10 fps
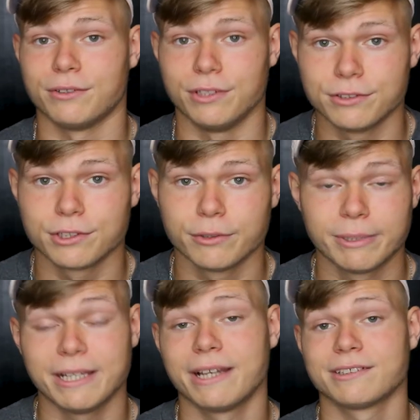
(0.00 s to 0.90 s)
on YouTube.
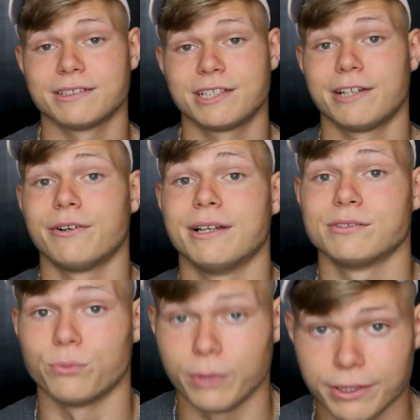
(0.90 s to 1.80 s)
He has a channel
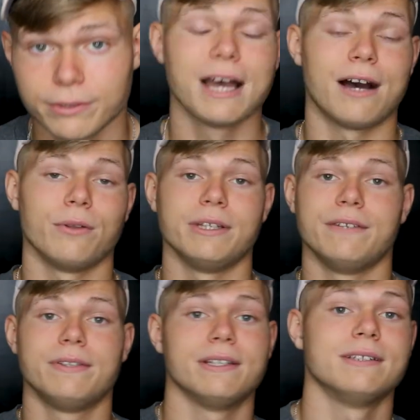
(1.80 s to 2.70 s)
as well. I'll
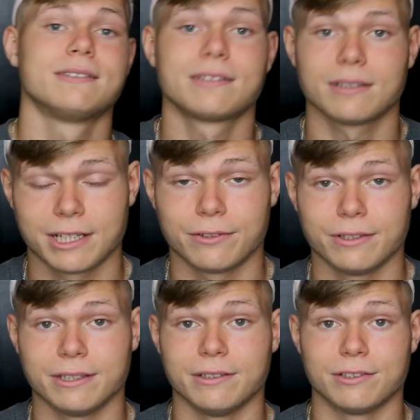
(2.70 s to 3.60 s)
leave his channel
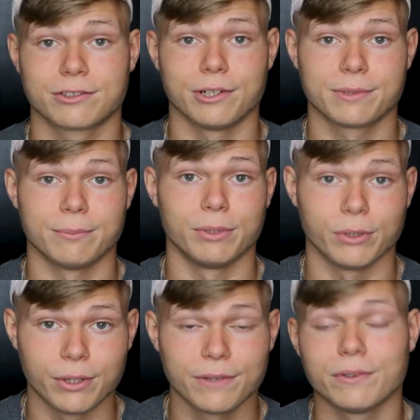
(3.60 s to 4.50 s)
in the description
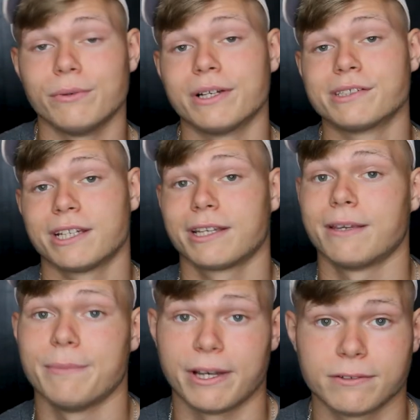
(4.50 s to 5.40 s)
below if you want to check
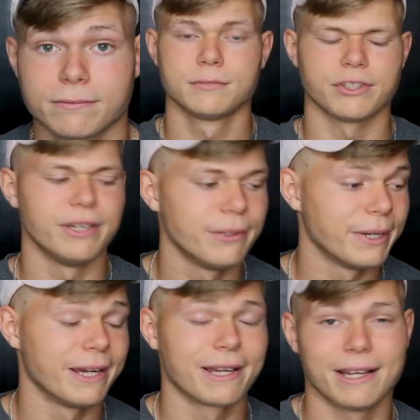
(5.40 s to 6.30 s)
him out. So
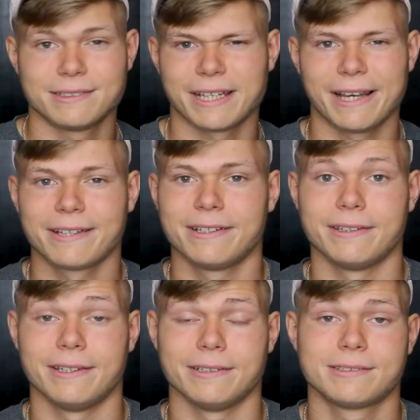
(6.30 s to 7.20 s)
anyway, I got tagged
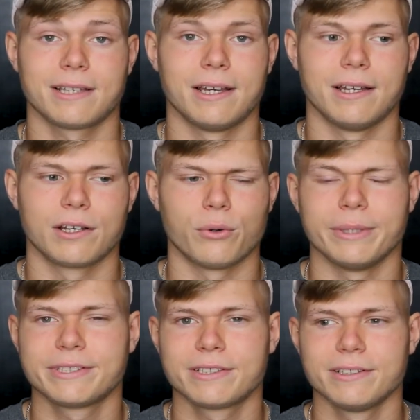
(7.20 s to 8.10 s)
in this
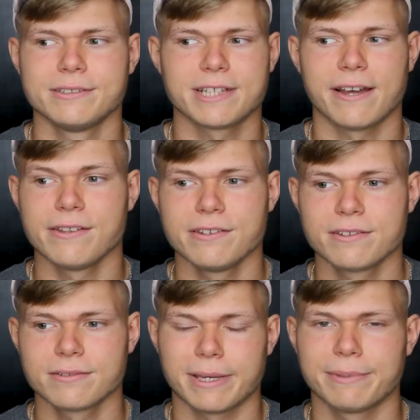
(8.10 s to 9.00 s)
question
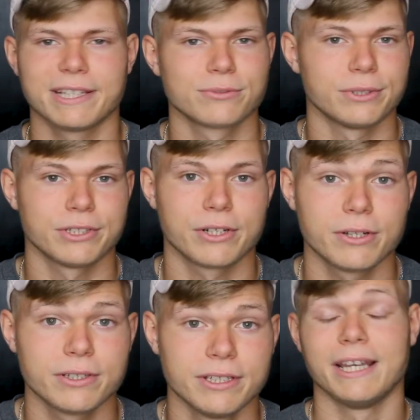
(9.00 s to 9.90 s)
challenge. Maybe that's what you
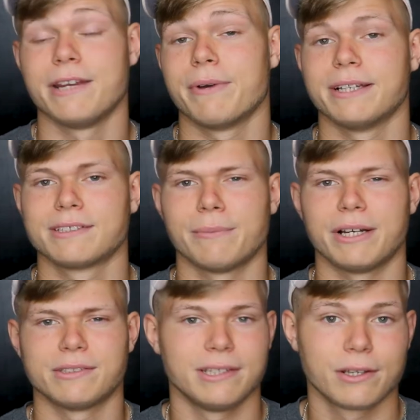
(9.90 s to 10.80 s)
call it. Anyway, it's
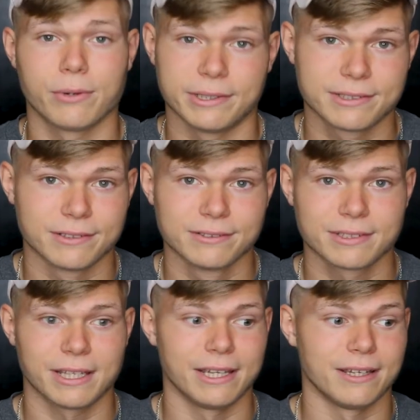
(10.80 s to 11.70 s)
about 10
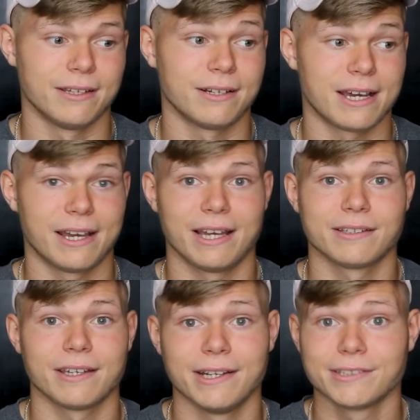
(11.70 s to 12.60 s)
questions and I
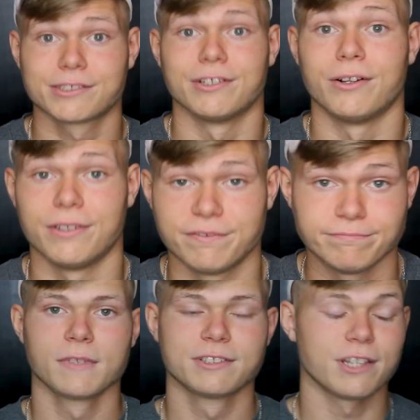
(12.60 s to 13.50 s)
have to answer all of them.
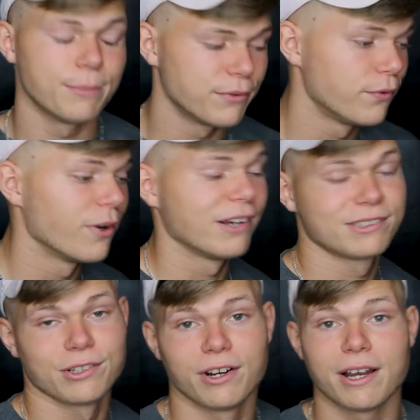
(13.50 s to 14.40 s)
So before I
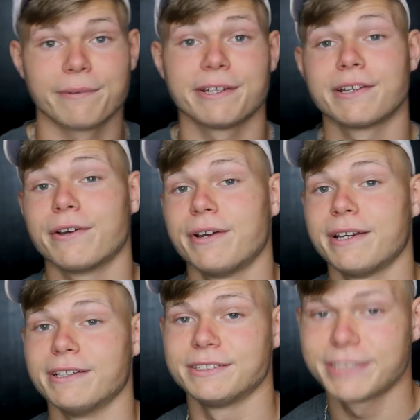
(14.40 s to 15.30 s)
start, I'm gonna go
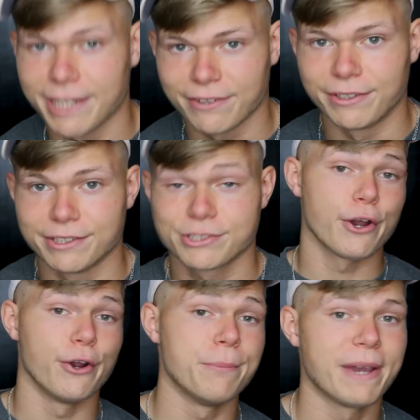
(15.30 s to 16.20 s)
ahead and challenge
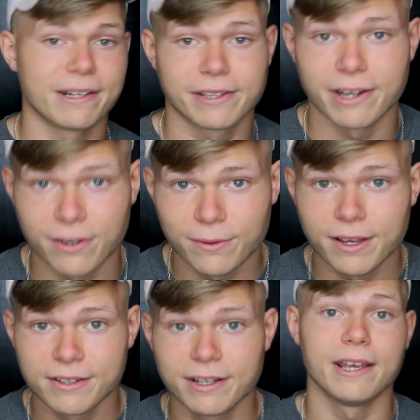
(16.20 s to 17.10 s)
OMAD
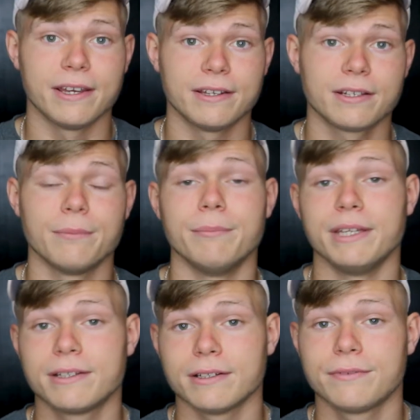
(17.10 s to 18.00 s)
Caroline and
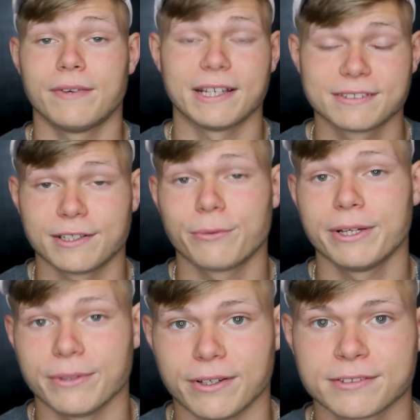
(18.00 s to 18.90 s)
Mika Fasting
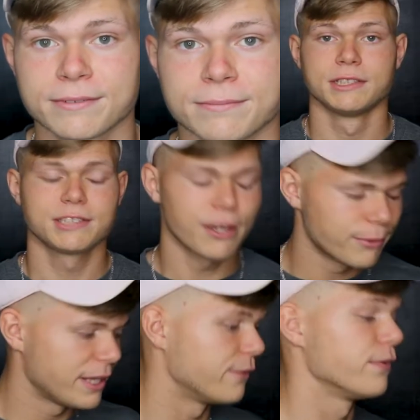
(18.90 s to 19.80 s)
Weight Loss. So
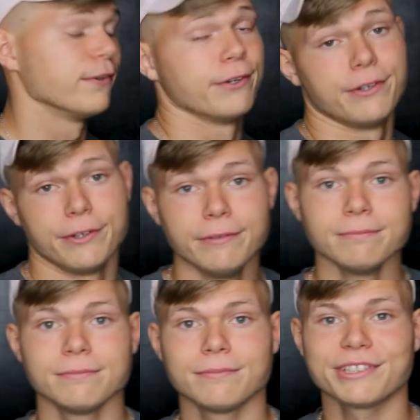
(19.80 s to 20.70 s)
without further ado,
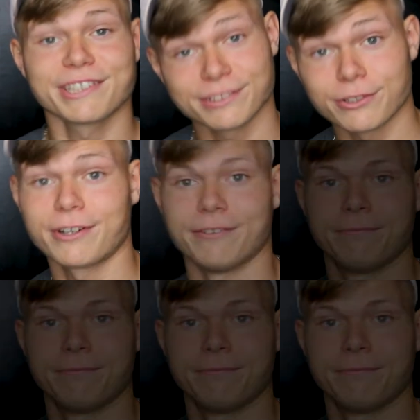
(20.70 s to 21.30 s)
let's get started.